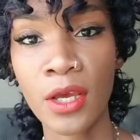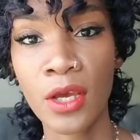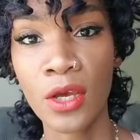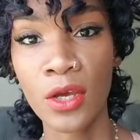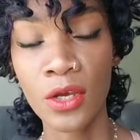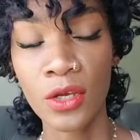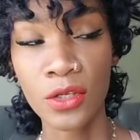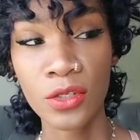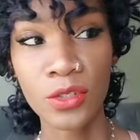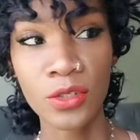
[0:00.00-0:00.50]

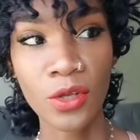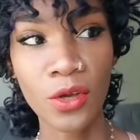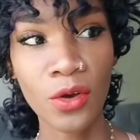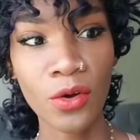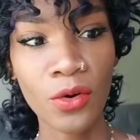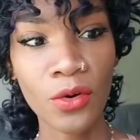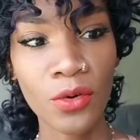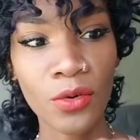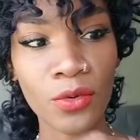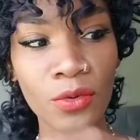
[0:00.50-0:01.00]

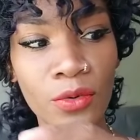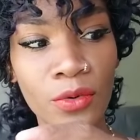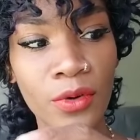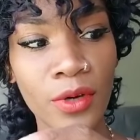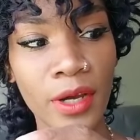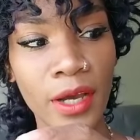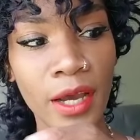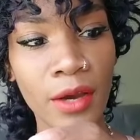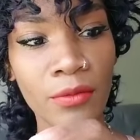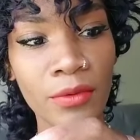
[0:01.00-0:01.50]
So
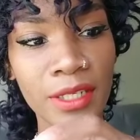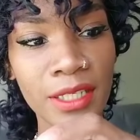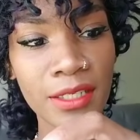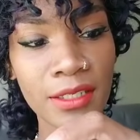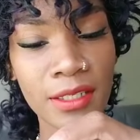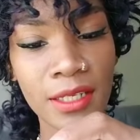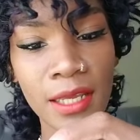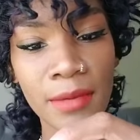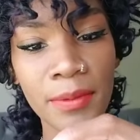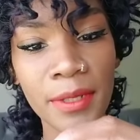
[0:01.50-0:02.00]
I went to
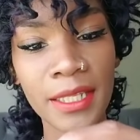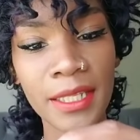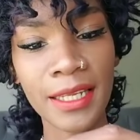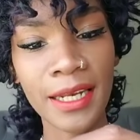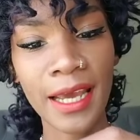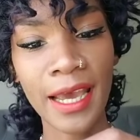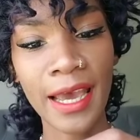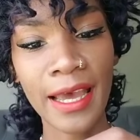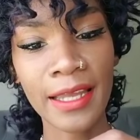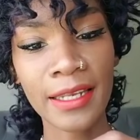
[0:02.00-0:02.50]
sleep and then
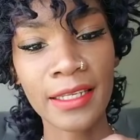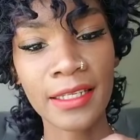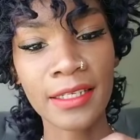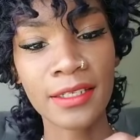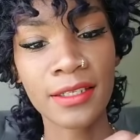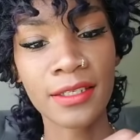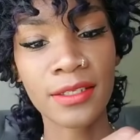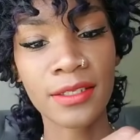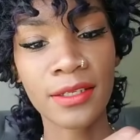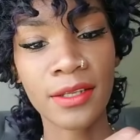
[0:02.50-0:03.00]
I had
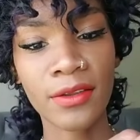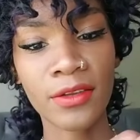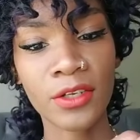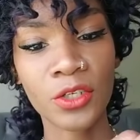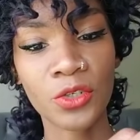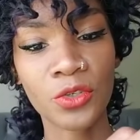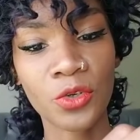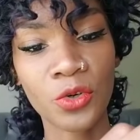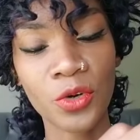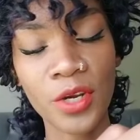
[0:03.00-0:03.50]
this
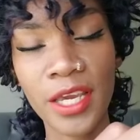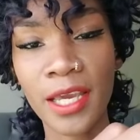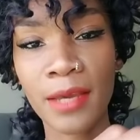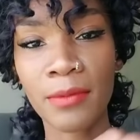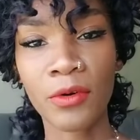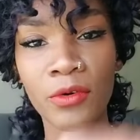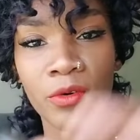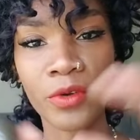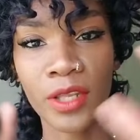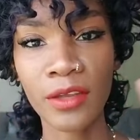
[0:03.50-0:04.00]
dream,
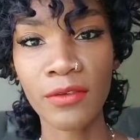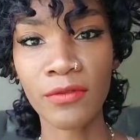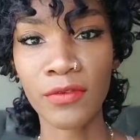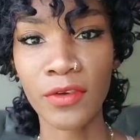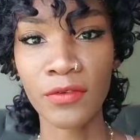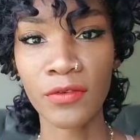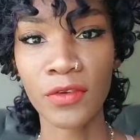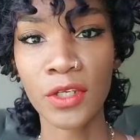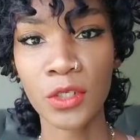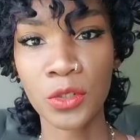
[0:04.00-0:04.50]
a really
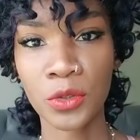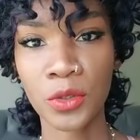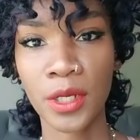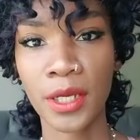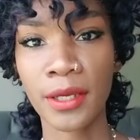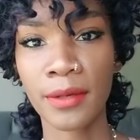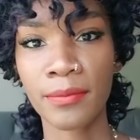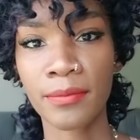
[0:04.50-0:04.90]
vivid dream.